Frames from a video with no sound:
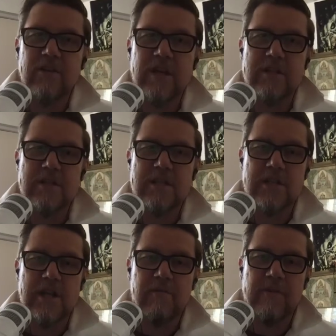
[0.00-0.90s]
Yeah, and
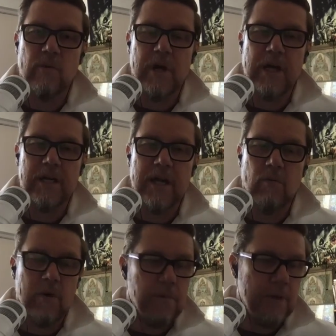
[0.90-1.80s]
look, it's it's going to happen for a
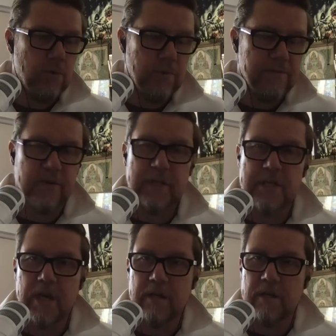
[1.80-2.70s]
while, and I get why people
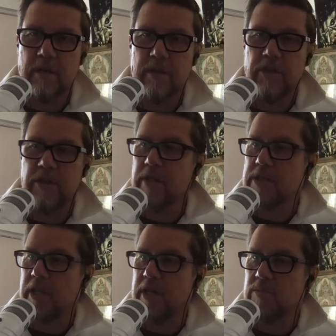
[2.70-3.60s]
would be freaked out.
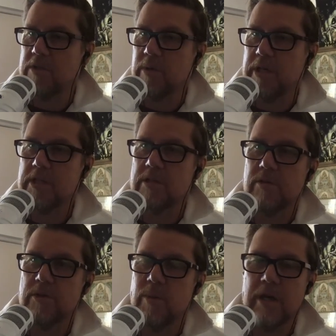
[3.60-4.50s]
The, the thing that scares me
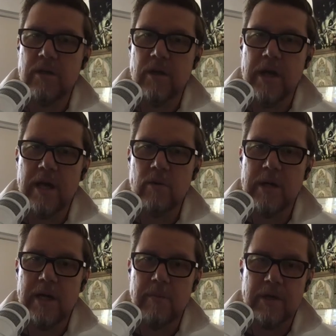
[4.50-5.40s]
is when I hear stories about, you
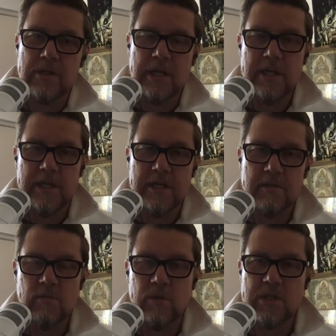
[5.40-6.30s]
know, how do we keep our
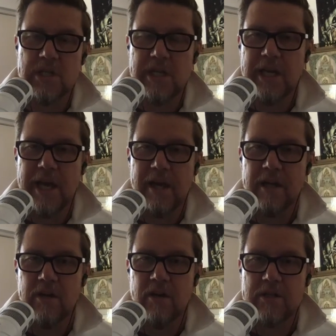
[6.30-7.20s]
teenagers from not
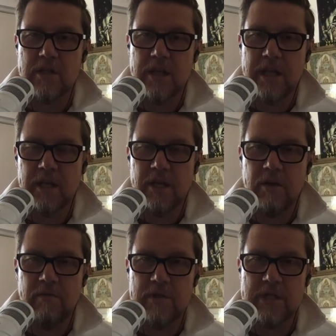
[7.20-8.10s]
sneaking out at night
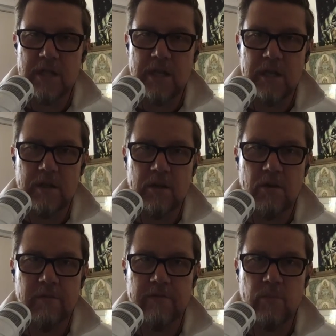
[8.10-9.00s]
so they can go and visit
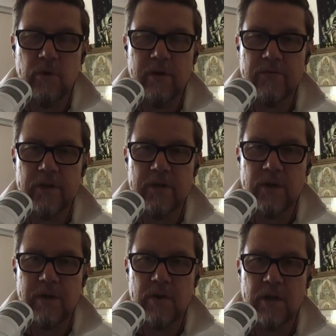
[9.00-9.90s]
their girlfriend,
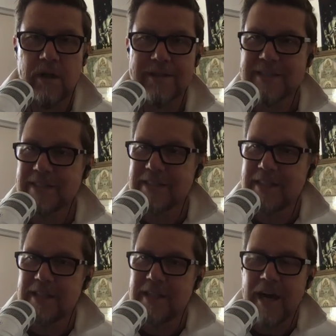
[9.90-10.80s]
boyfriend, or whatever? And
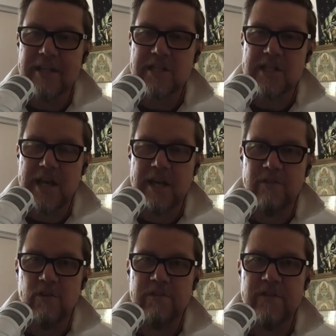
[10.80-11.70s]
like, I
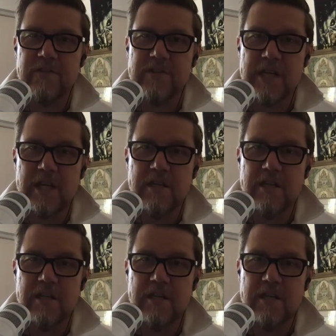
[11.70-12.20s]
understand if you're